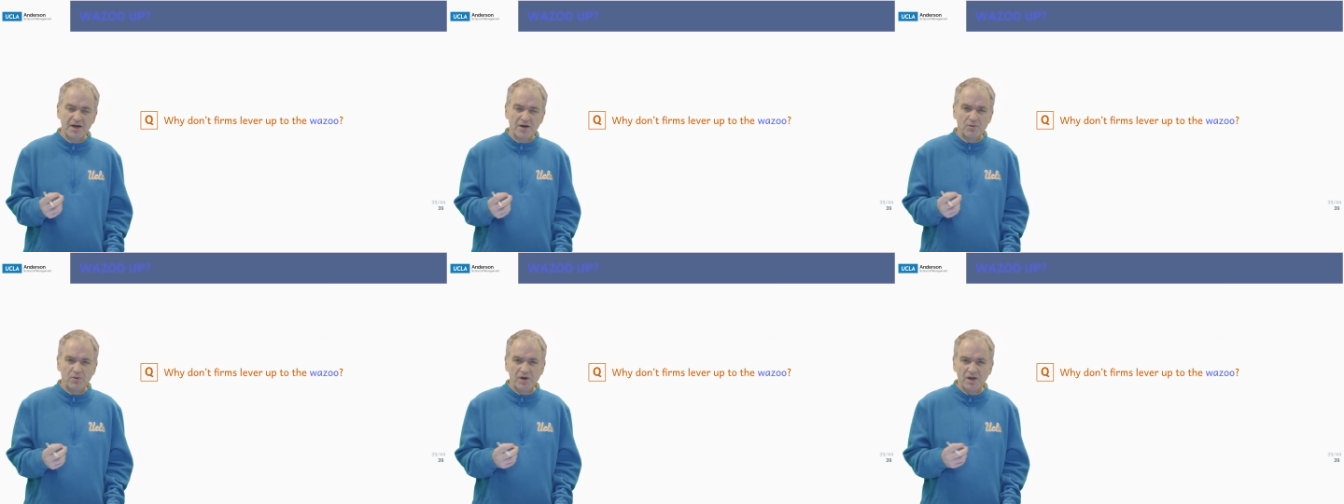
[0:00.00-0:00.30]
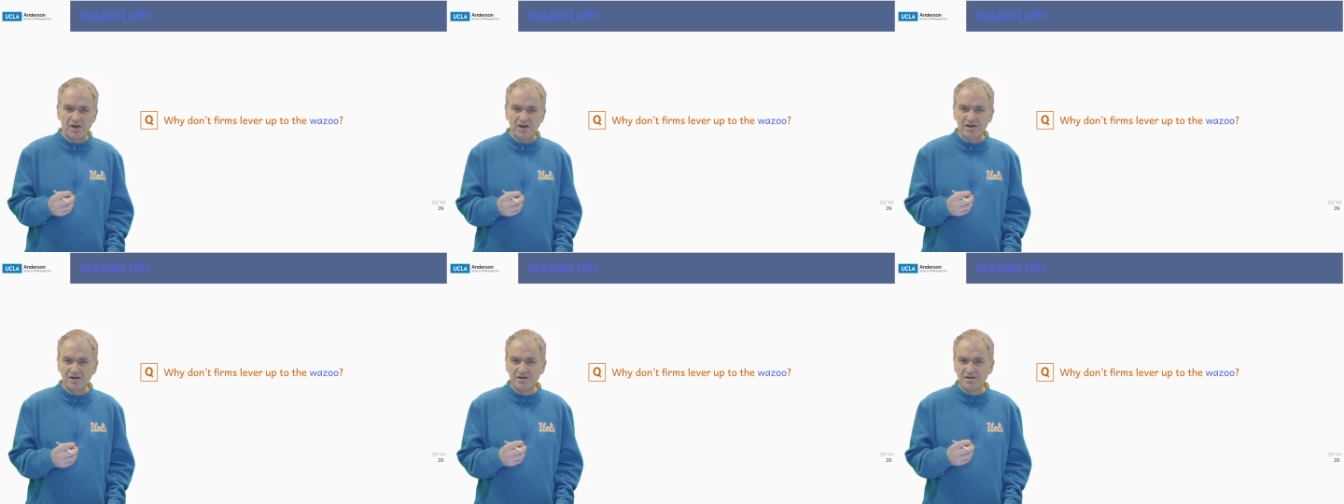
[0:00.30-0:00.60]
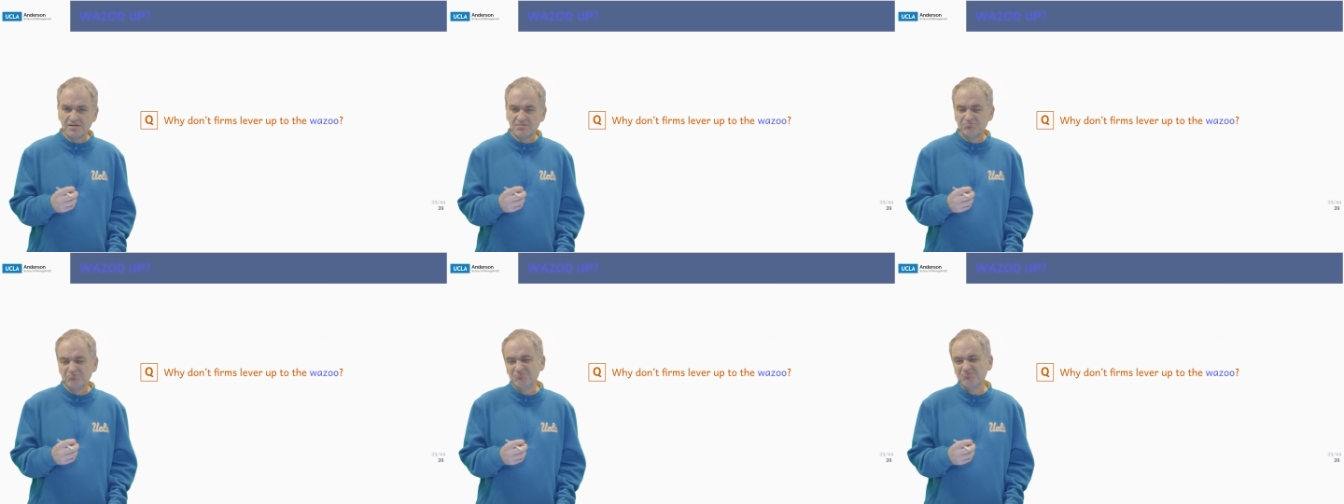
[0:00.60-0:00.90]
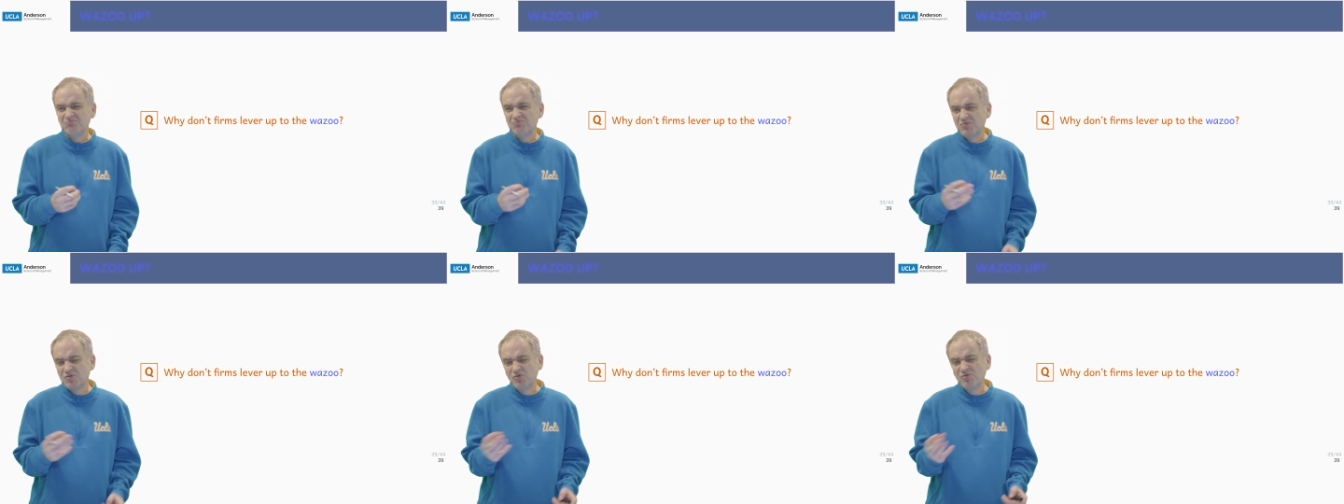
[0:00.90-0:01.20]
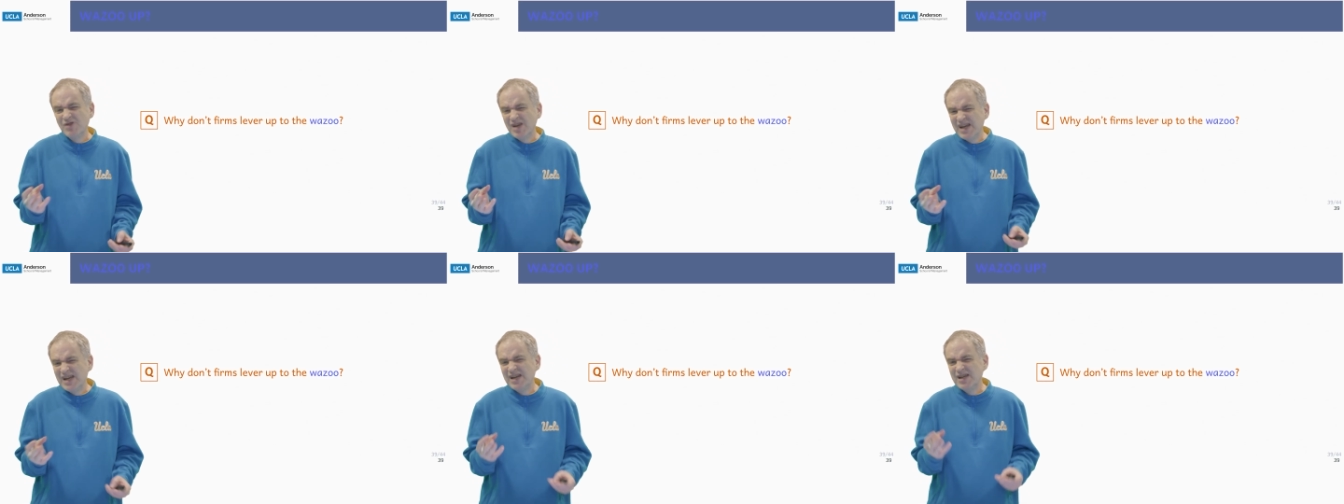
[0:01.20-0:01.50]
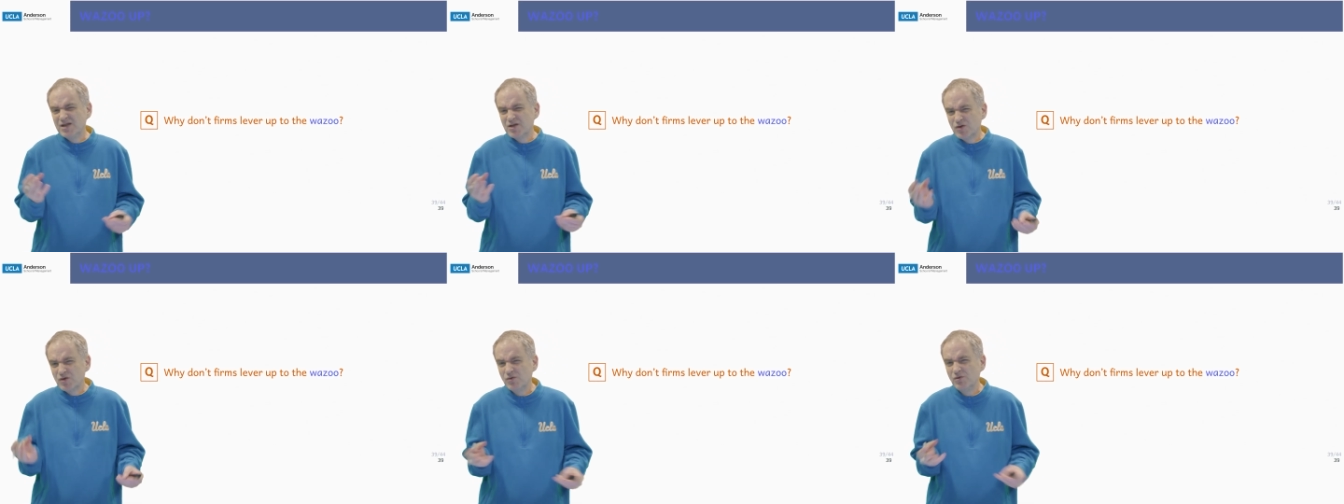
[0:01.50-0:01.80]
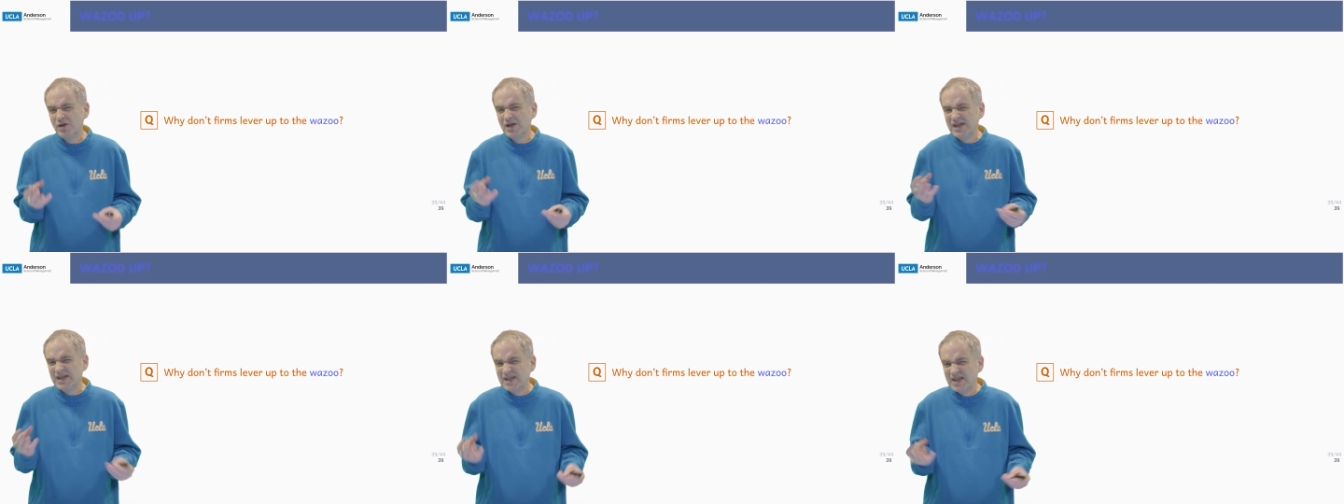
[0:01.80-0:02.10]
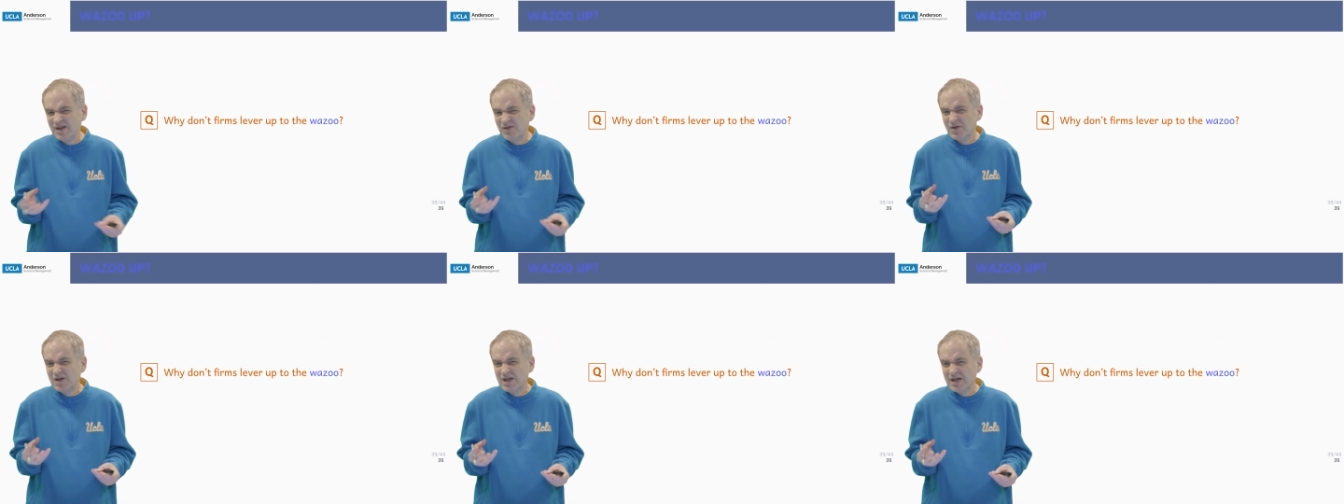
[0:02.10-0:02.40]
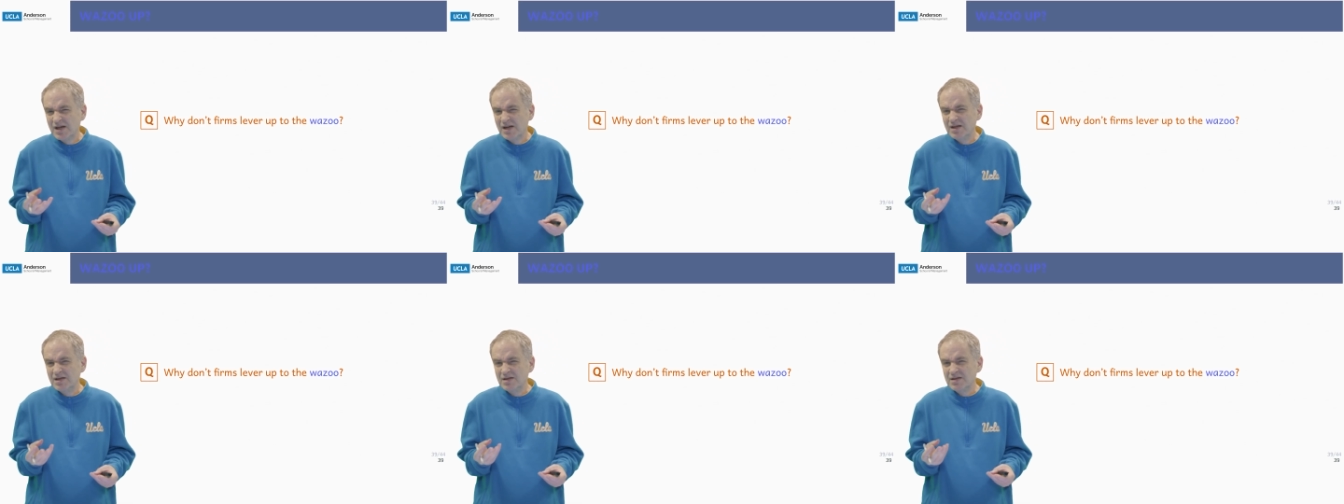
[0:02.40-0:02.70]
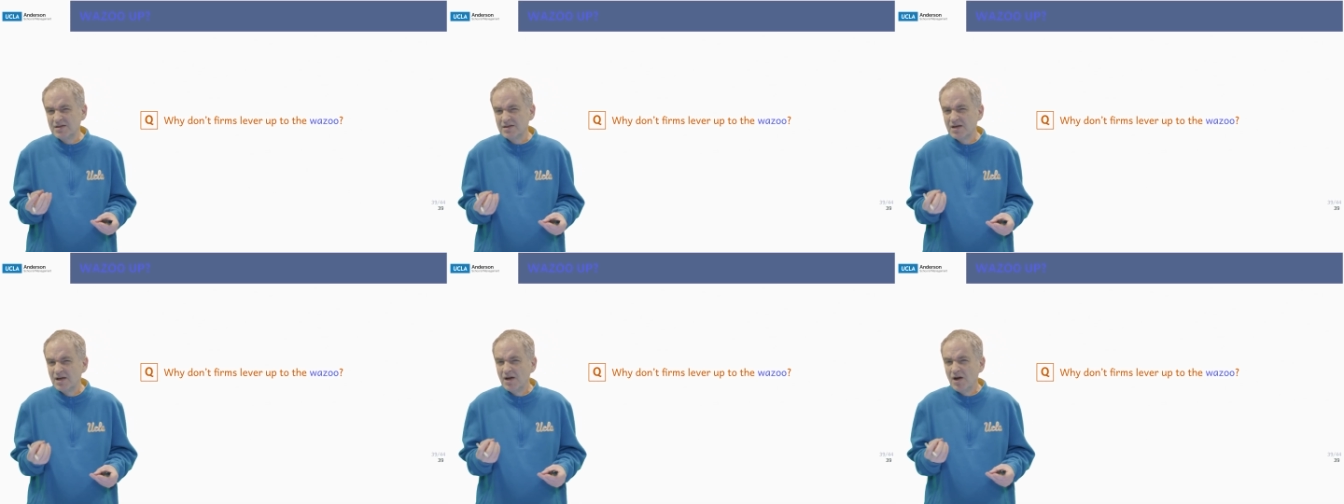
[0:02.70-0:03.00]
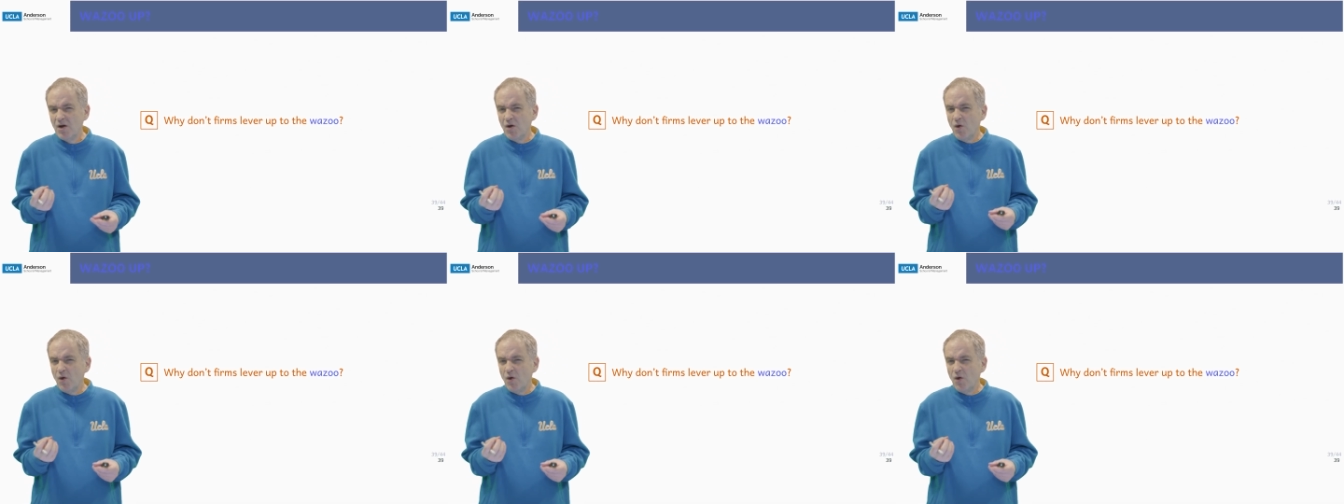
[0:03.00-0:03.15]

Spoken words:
whether it's really truly dividends